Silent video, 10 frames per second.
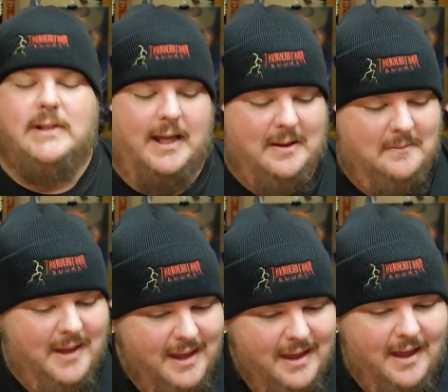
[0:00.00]

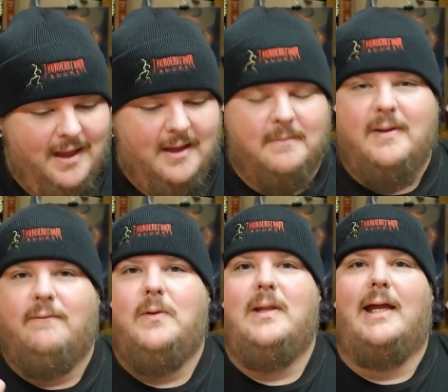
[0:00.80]
name. Um,
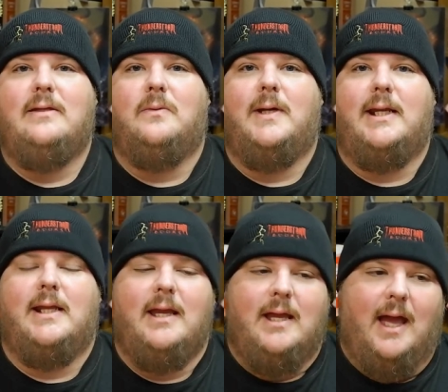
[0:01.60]
if you'd like to win
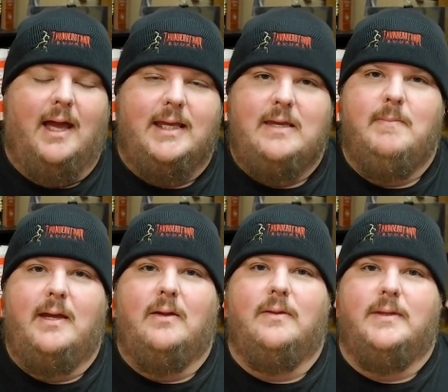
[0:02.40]
it uh,
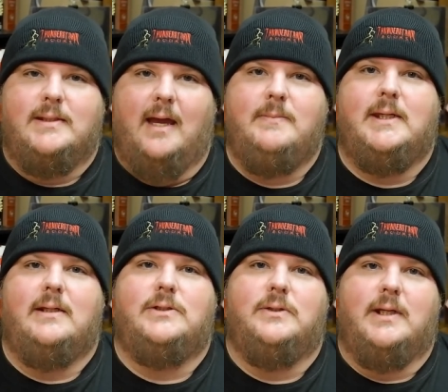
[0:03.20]
email the time
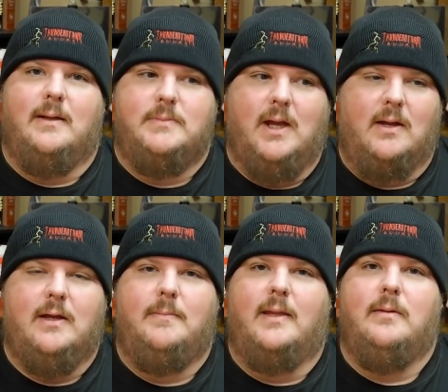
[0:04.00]
signature that I'm
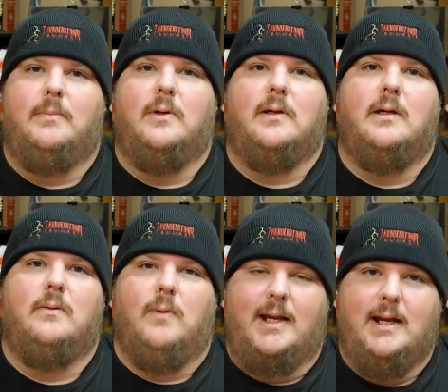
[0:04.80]
talking about the book
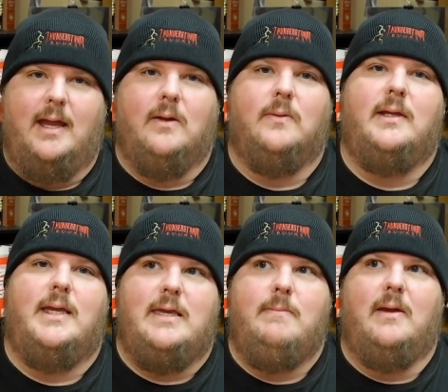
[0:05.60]
right now.
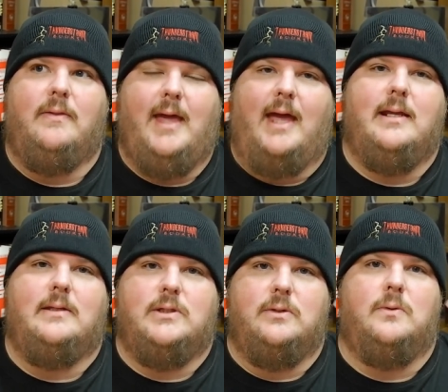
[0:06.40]
Email
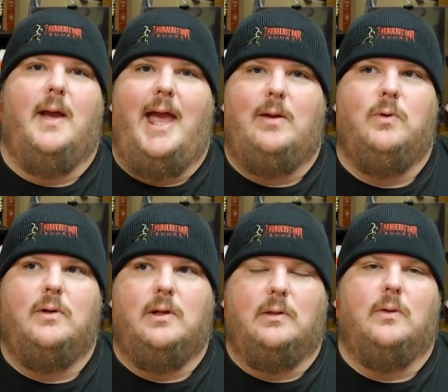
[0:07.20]
that to
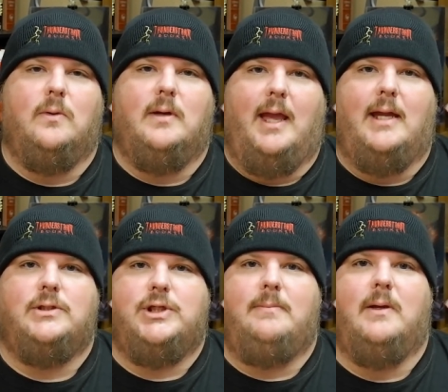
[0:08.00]
edwardlorn
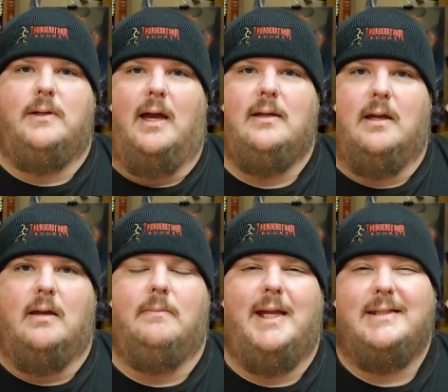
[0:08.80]
at
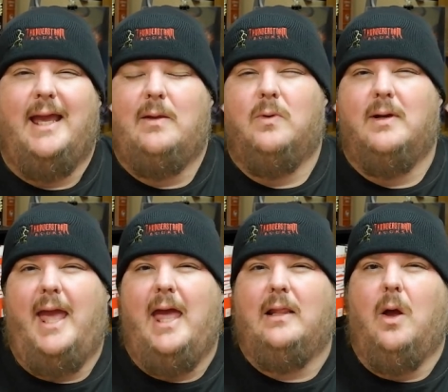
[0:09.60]
gmail.com. That's
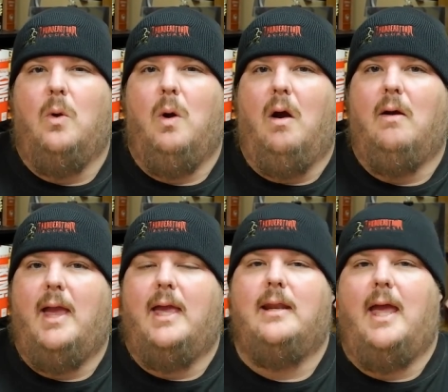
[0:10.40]
Edward L O
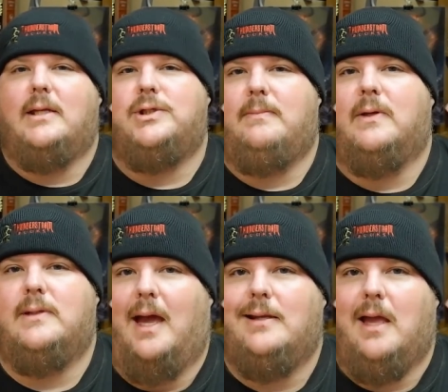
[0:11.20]
R N at
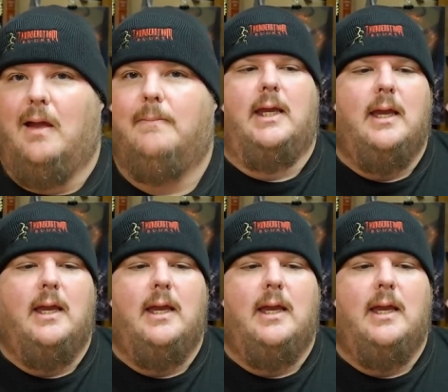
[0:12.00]
gmail.com.